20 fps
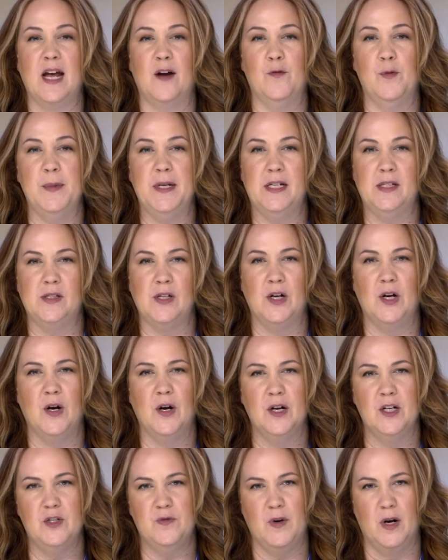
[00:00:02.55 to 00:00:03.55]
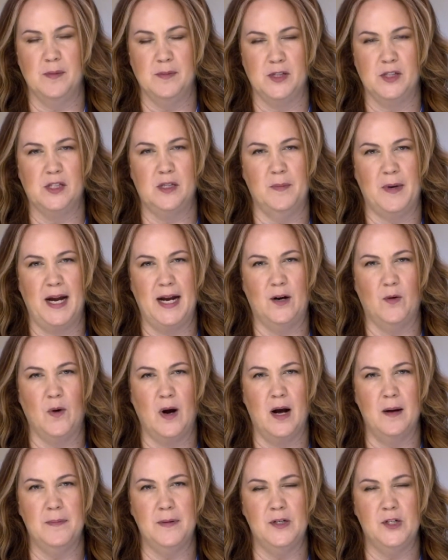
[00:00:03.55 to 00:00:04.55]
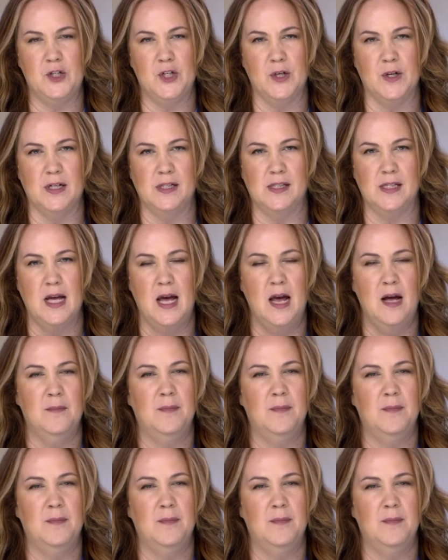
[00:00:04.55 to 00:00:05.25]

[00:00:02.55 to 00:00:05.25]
government has encouraged farmers to buy crop insurance